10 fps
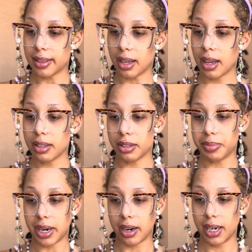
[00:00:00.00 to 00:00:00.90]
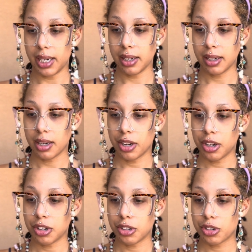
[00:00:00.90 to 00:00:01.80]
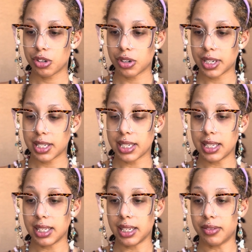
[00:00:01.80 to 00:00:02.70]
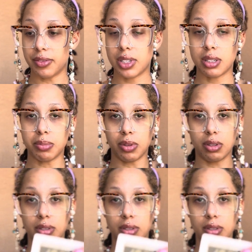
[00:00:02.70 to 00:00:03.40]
the huckleberry, trust in the invisible.